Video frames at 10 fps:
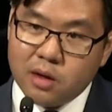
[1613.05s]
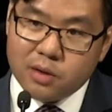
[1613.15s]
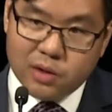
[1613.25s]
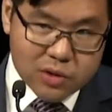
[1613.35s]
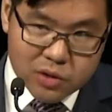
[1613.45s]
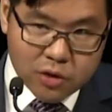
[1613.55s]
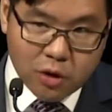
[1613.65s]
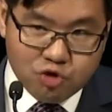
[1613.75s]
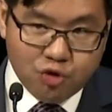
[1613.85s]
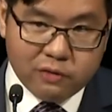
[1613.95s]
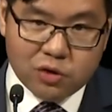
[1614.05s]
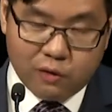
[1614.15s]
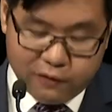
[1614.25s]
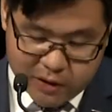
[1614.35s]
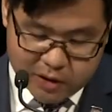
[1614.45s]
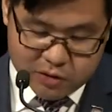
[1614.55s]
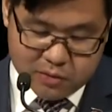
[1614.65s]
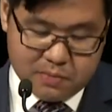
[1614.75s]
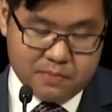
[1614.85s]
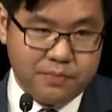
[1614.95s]
this is no trivial feat
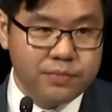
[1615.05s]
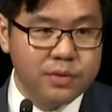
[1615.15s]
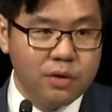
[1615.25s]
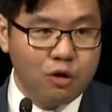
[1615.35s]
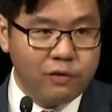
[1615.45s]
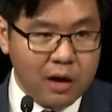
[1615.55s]
of